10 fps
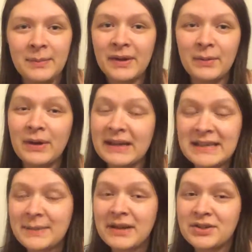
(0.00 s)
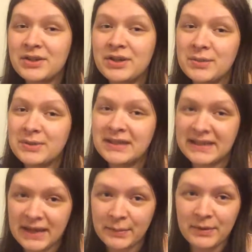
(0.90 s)
But what I did manage to do was
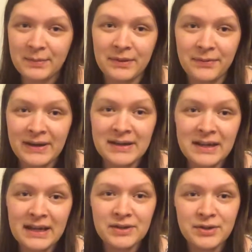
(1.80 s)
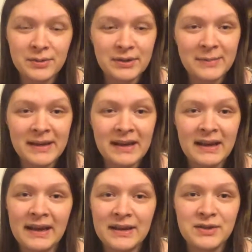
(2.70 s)
sit down with the friend that I took with me
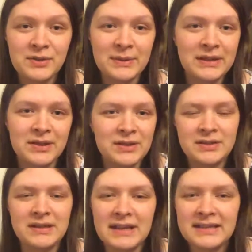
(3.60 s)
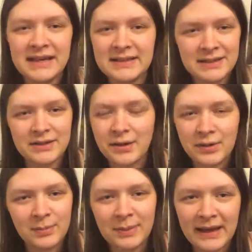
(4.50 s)
and we just dissected the
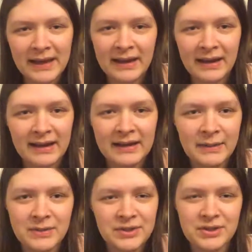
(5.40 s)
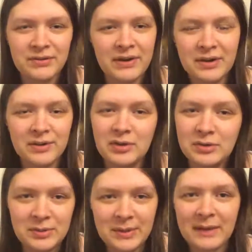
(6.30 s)
whole play and it was just
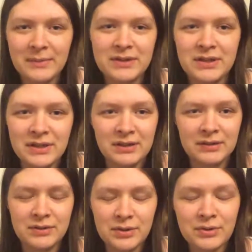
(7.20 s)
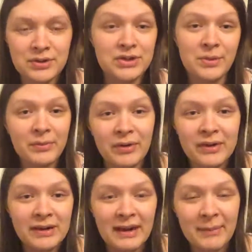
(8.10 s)
incredible to be able to talk to
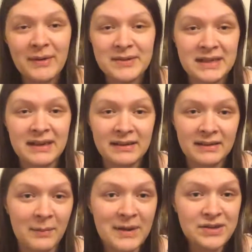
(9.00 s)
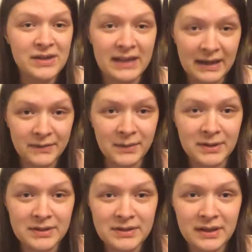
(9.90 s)
someone about it immediately
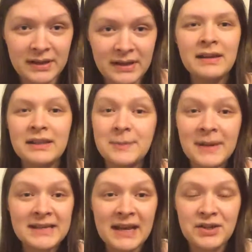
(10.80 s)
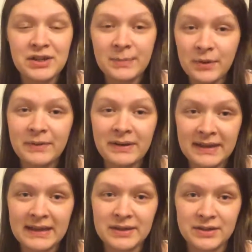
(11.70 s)
afterwards. This play is actually moving
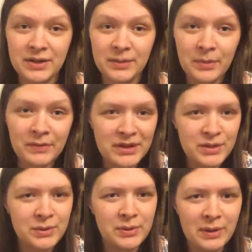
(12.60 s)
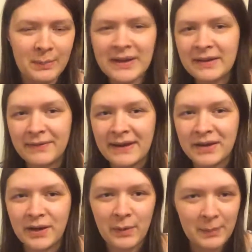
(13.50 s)
theatre soon, moving to a bigger
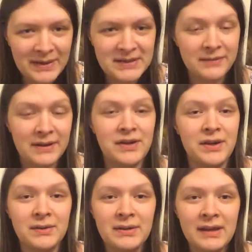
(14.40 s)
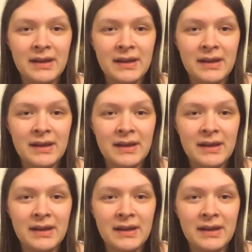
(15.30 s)
venue, a better venue,